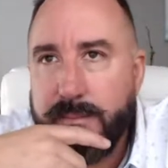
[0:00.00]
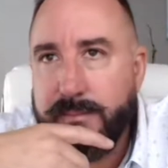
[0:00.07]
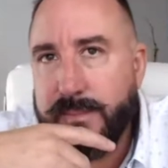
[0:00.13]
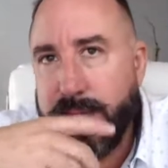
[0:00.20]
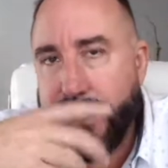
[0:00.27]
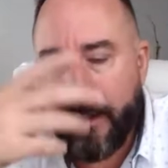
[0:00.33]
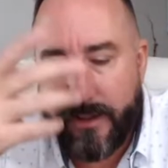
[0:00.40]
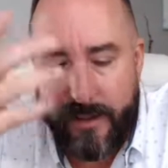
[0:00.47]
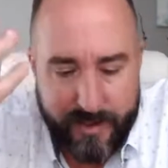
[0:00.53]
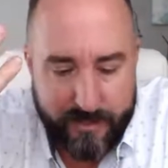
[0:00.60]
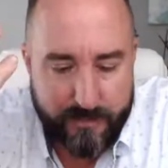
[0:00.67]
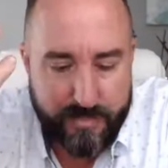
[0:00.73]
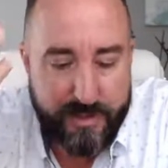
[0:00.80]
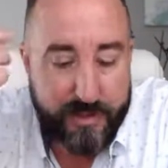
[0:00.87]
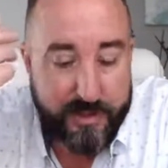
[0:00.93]
It can
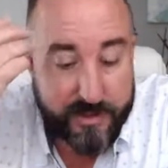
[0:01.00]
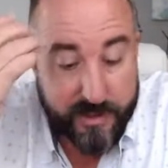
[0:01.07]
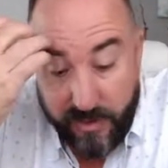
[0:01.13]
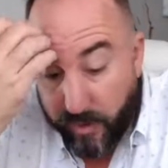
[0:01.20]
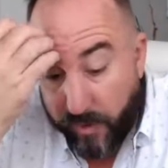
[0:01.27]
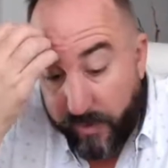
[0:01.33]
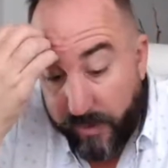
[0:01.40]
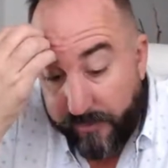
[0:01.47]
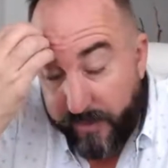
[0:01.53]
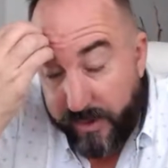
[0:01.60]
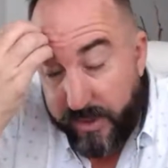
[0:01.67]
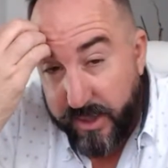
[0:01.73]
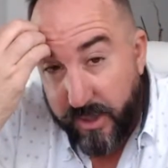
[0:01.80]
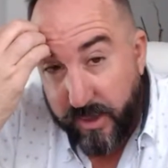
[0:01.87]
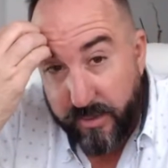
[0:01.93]
be a security for
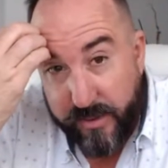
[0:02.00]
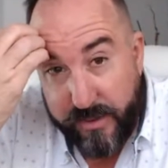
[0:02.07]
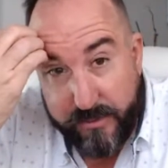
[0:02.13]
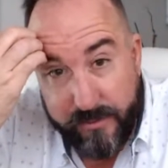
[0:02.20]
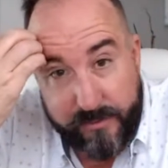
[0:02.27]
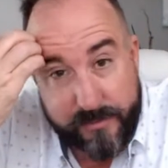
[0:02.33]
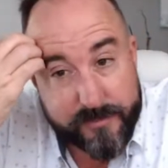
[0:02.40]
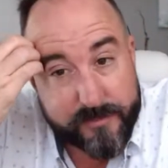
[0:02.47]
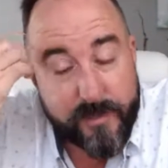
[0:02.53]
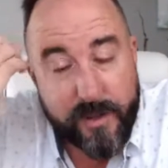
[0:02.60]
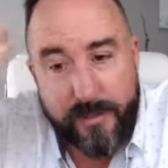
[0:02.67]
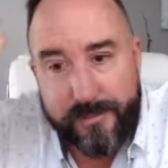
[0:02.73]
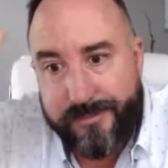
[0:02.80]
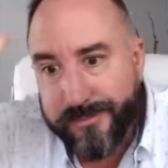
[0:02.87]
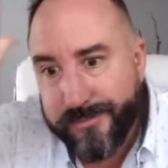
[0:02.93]
children,
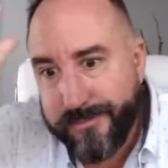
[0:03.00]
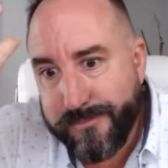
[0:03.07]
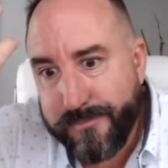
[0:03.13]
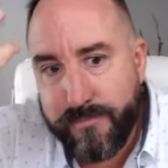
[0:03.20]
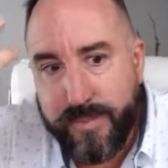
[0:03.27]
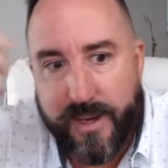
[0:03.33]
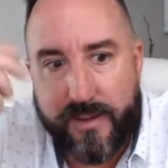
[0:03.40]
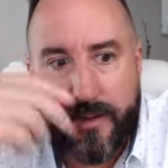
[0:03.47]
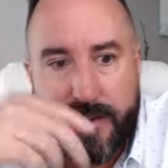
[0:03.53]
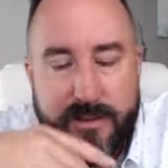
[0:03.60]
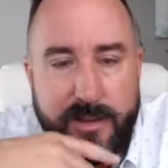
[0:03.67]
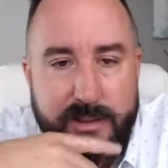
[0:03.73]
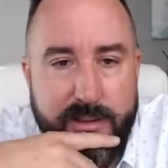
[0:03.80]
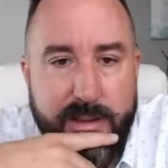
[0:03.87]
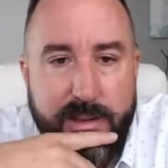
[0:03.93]
but
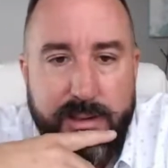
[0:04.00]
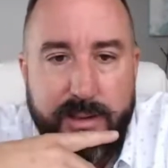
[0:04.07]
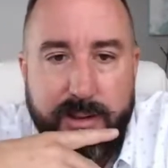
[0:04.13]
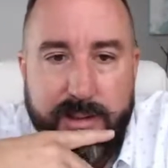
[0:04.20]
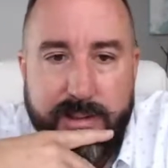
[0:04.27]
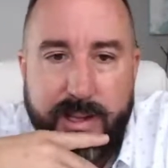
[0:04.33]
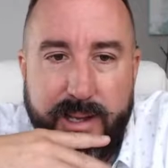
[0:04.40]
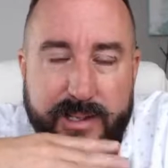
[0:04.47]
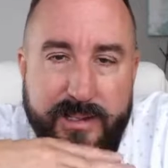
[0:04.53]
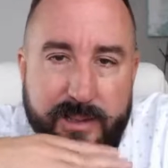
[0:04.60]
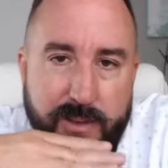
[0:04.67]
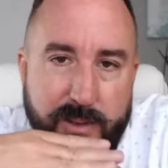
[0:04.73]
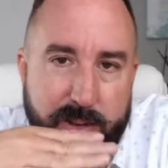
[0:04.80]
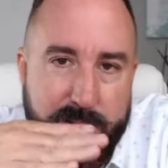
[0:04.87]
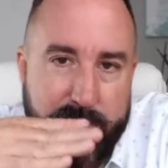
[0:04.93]
it takes a
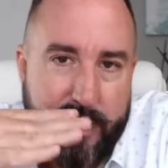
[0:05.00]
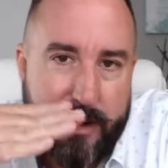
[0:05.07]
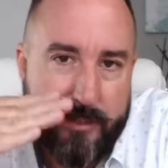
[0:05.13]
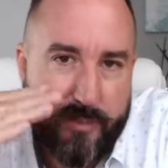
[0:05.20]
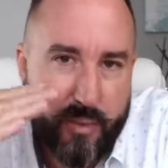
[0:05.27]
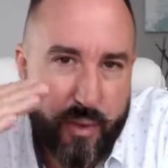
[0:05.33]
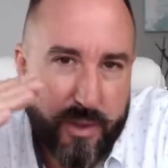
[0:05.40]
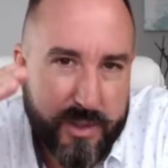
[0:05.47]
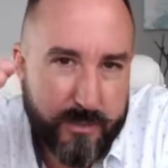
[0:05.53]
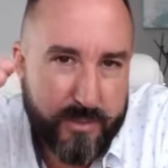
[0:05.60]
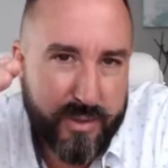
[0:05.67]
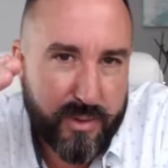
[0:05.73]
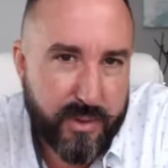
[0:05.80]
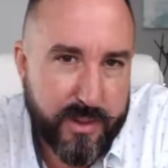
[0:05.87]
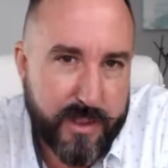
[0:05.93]
long time for it to
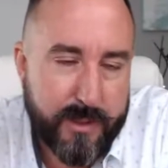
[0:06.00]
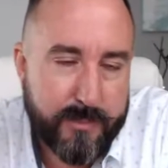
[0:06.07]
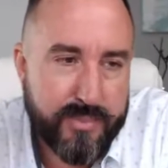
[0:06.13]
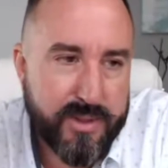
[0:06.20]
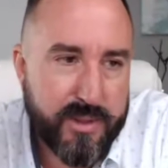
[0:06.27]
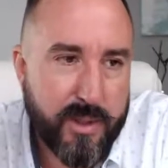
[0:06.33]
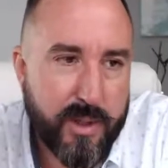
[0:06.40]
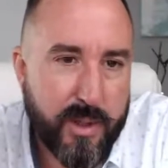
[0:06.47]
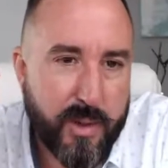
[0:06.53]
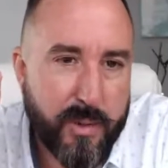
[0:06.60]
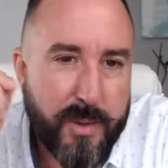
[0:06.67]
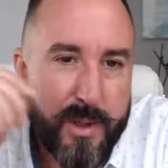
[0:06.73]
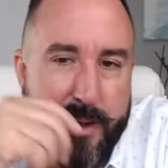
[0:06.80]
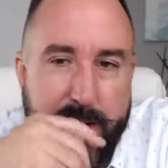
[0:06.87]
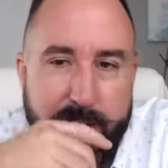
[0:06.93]
build up. So
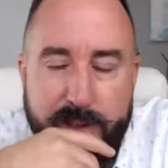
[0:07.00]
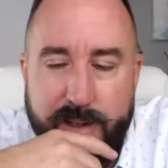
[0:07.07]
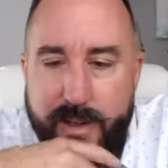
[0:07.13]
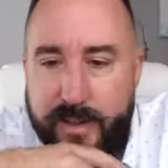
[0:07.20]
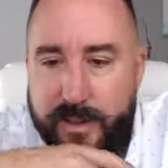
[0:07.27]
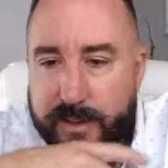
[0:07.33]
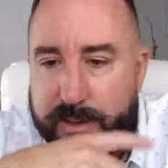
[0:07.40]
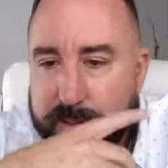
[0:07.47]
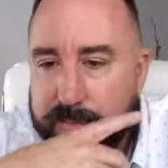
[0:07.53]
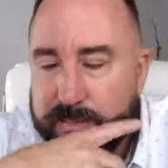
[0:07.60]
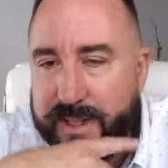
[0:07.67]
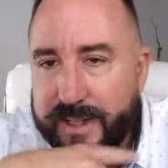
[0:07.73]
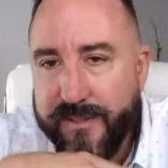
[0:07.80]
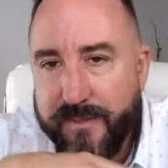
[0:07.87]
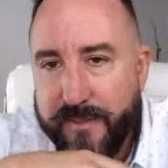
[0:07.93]

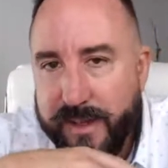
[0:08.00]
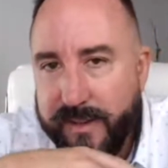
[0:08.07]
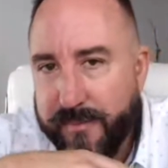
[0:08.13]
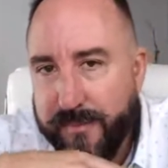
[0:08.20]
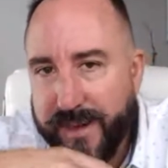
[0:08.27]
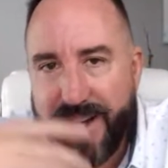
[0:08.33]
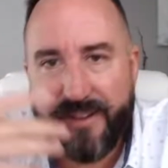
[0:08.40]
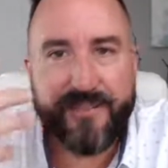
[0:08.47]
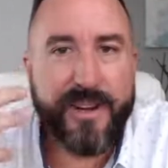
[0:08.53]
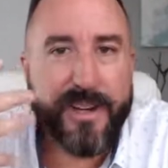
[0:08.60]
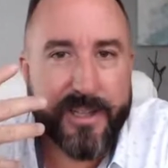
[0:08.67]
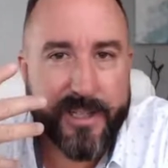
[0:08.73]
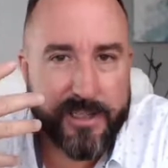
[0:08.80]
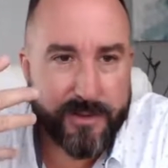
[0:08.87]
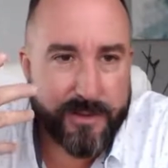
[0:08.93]
if my
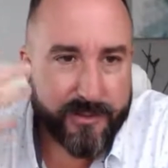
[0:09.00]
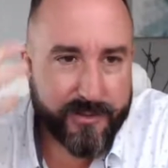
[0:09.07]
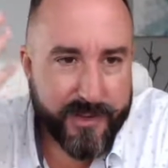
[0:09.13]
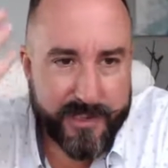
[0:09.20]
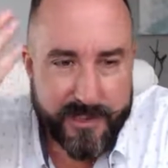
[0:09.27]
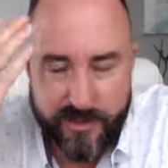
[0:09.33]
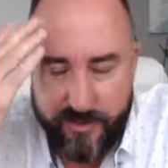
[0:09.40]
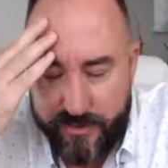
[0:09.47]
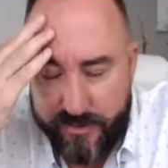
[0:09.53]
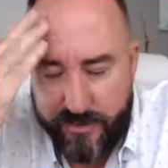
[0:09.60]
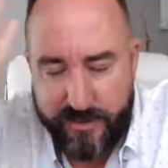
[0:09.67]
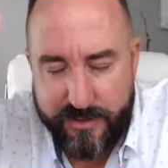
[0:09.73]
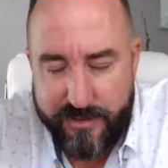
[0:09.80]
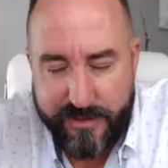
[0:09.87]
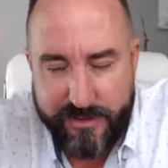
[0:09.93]
financial advisor is
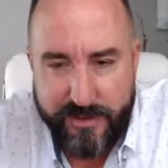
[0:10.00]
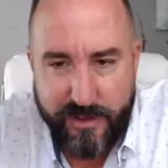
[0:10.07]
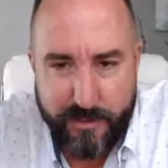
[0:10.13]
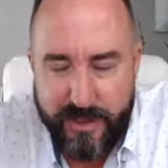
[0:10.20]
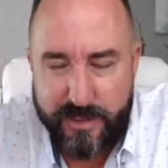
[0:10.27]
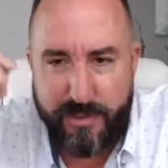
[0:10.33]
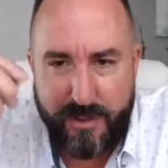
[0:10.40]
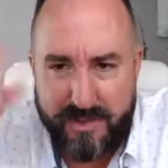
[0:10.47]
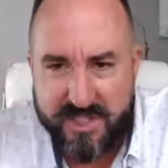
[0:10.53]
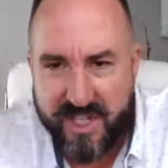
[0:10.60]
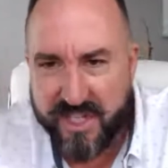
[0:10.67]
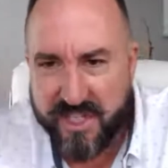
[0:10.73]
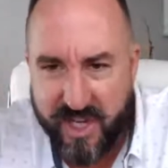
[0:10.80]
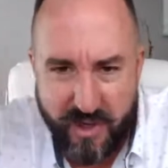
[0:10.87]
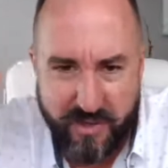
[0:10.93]
listening to me, he's probably
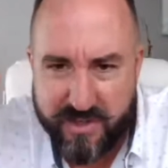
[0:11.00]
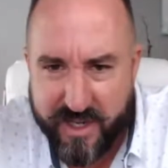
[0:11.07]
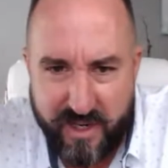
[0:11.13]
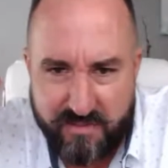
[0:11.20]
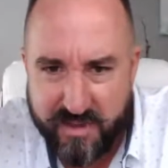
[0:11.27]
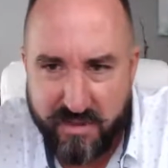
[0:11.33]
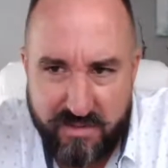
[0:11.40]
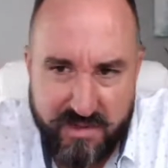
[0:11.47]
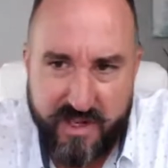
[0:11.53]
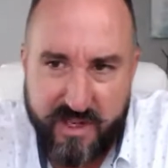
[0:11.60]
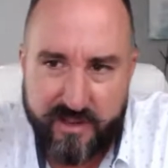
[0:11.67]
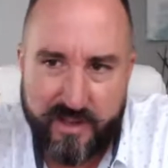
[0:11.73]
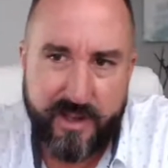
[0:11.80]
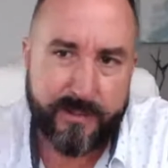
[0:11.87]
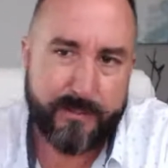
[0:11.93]
saying, "No, Dave, don't say
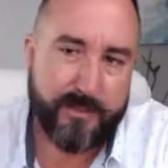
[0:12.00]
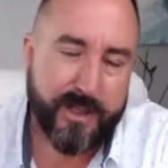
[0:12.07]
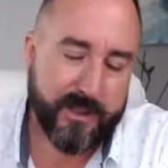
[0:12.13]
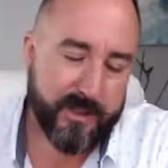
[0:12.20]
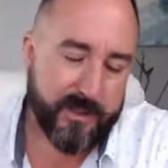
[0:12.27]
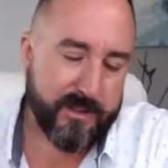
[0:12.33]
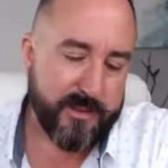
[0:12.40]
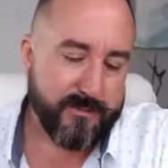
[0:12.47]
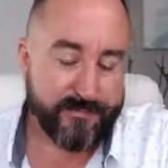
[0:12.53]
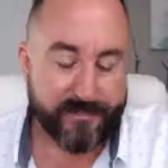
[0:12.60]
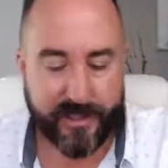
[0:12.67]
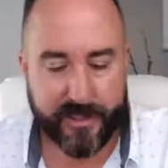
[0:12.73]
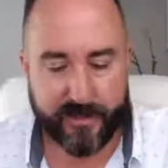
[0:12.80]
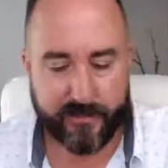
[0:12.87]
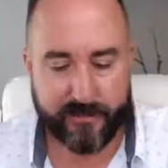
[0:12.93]
that," because
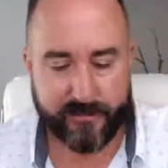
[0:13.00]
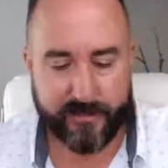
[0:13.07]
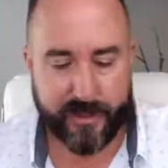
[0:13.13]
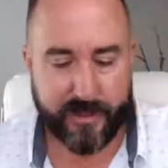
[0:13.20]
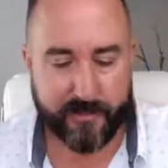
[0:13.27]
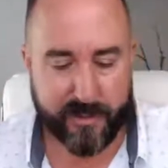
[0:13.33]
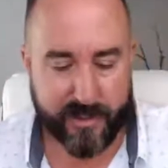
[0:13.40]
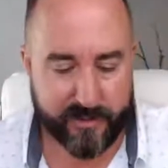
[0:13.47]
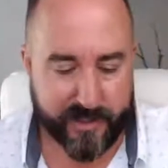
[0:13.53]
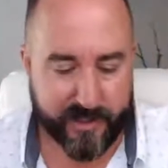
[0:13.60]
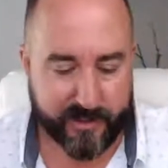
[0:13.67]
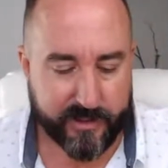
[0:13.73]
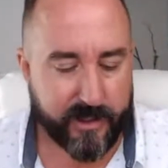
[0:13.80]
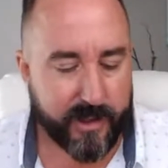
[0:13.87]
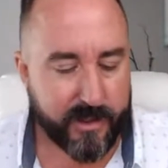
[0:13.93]
I'm not that
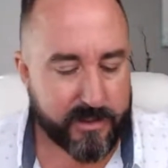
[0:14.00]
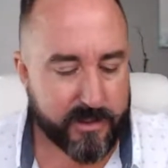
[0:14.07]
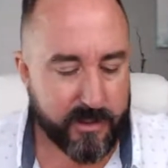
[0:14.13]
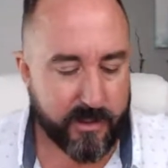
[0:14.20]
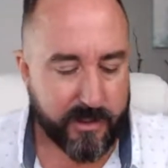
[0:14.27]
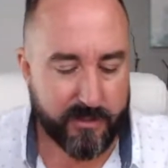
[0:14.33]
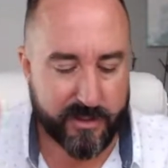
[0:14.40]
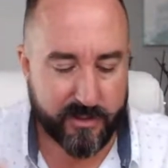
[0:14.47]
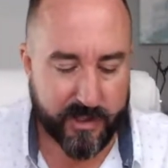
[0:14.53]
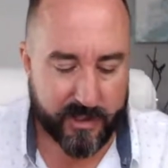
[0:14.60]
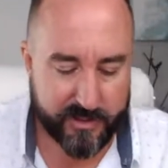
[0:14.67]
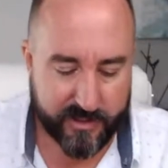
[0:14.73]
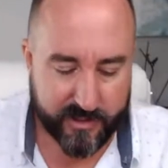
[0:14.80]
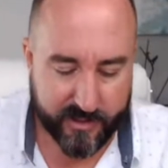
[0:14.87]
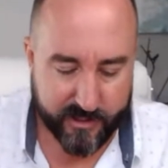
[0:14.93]
guy. So I'm going to kind of
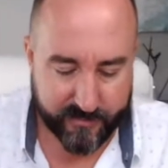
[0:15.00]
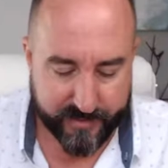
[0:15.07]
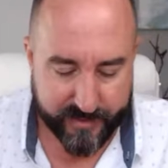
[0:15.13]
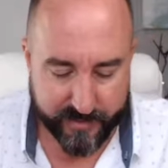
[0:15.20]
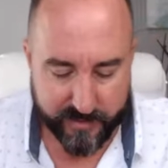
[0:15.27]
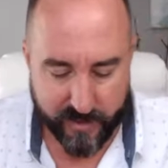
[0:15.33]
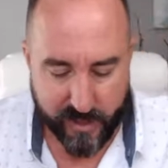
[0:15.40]
stay out of that.